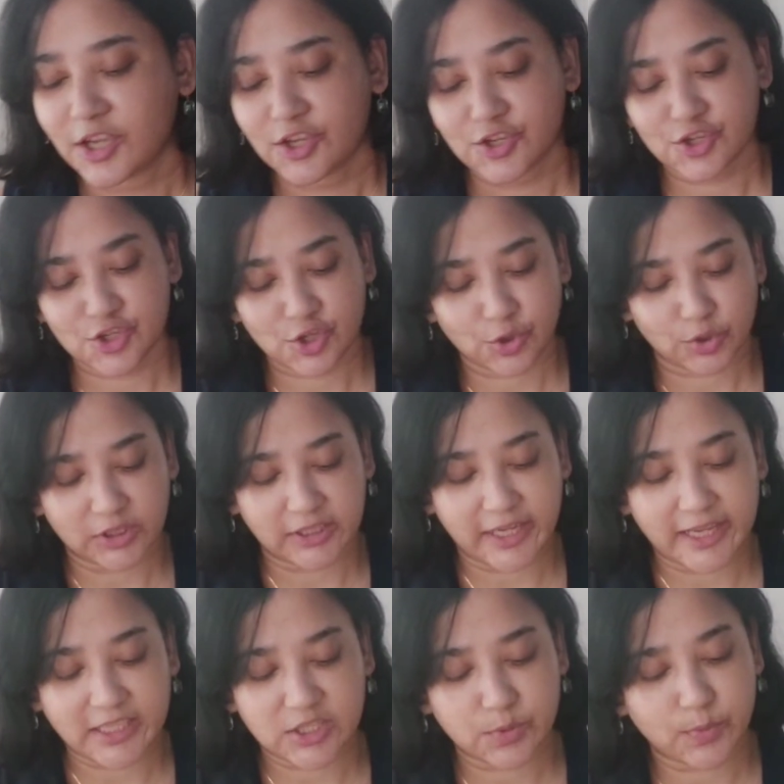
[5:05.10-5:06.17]
So the
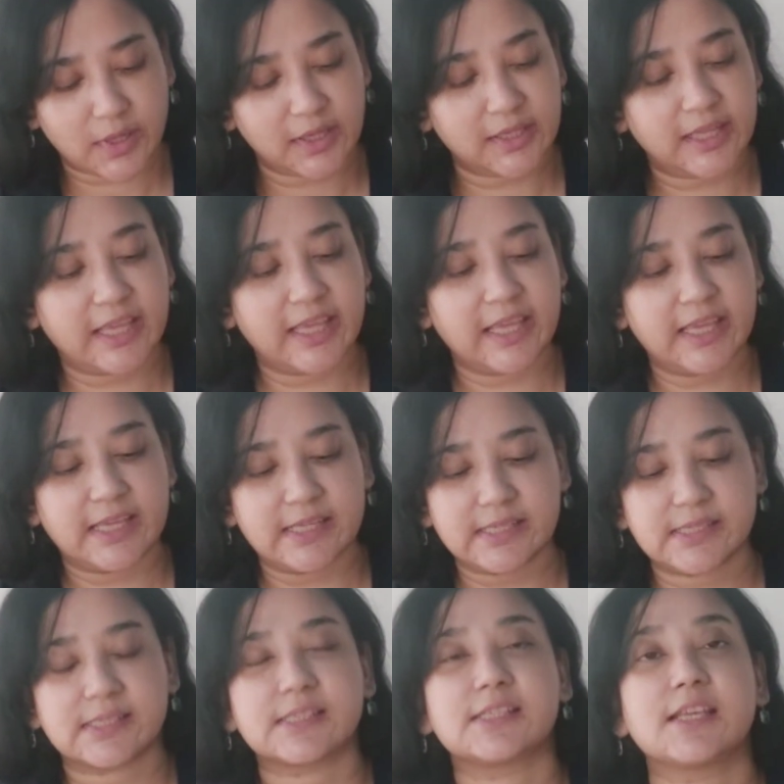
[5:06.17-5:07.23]
next one
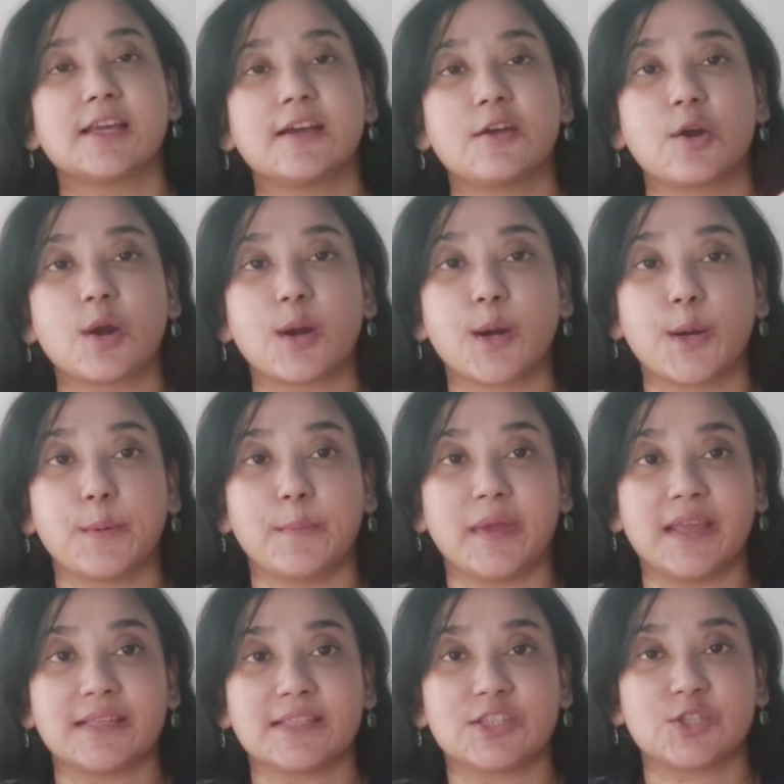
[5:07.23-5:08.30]
is
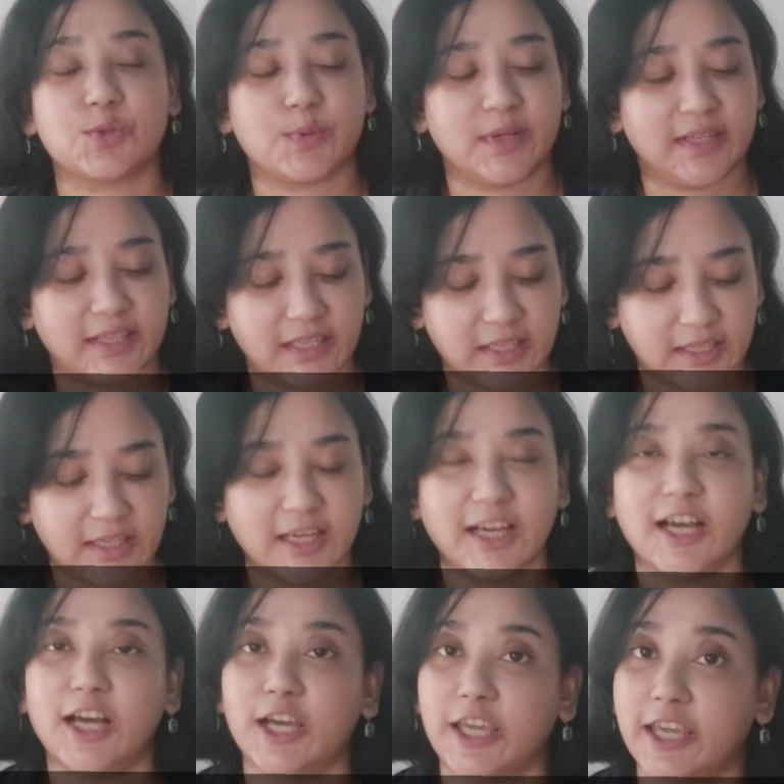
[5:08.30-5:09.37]
Hermes Twilly,
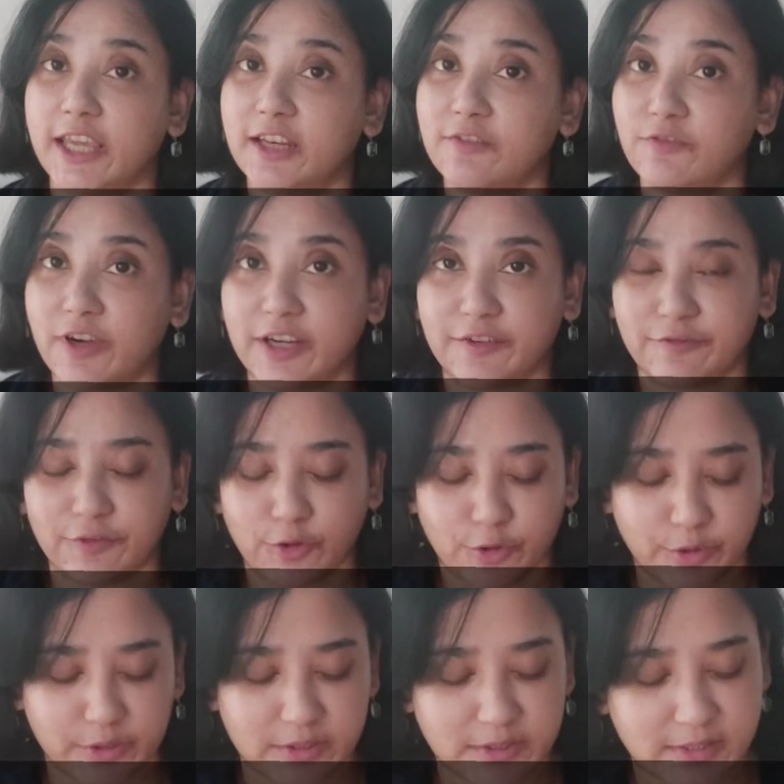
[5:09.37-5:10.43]
again white
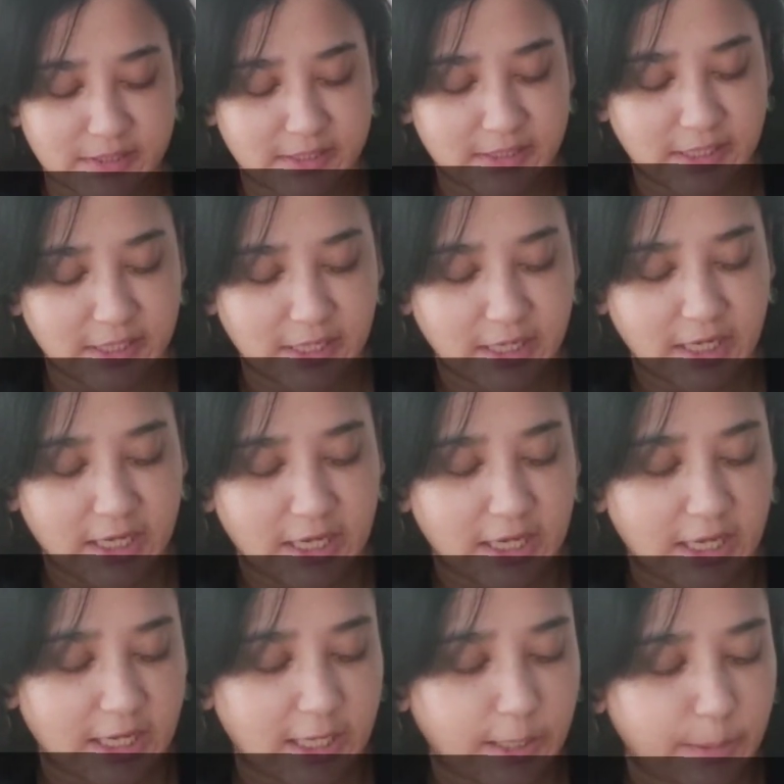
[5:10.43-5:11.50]
florals.
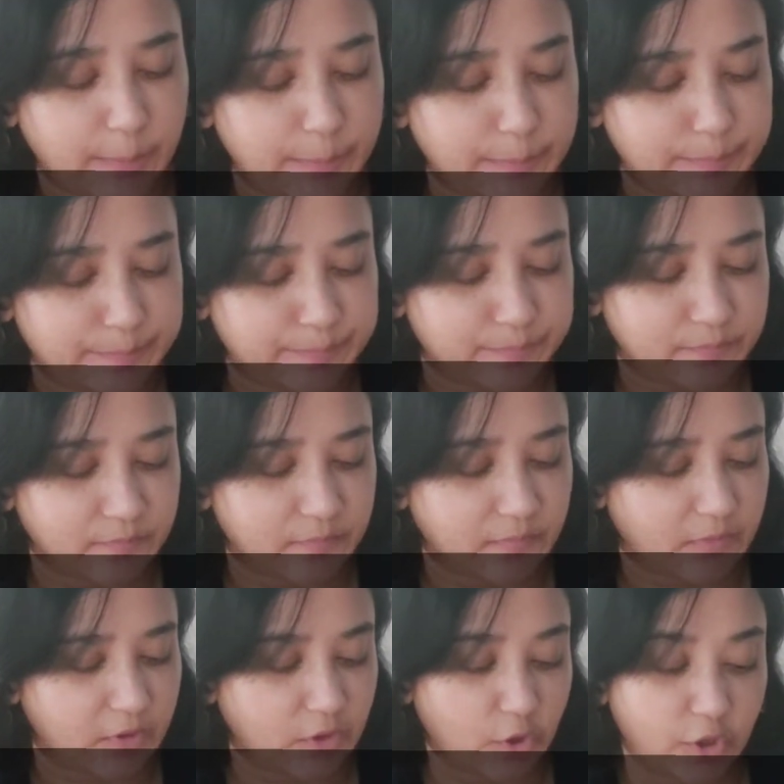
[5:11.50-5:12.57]

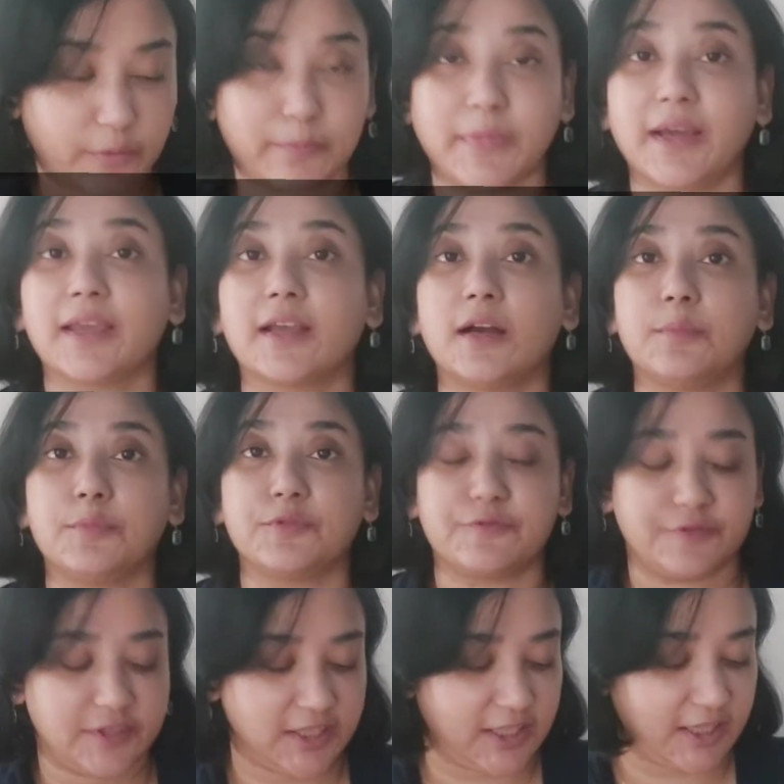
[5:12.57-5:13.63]
Not my cup of
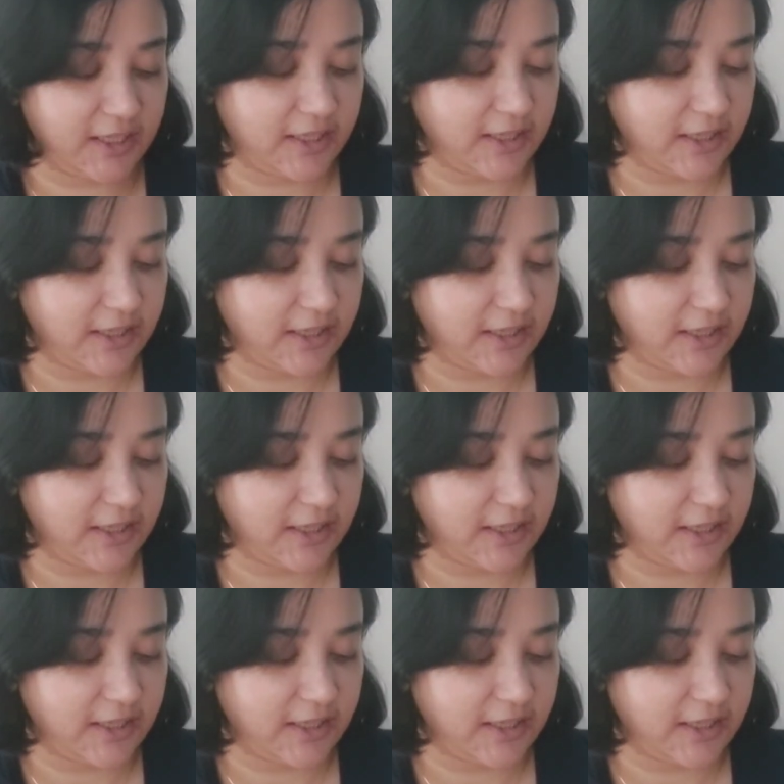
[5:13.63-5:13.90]
tea.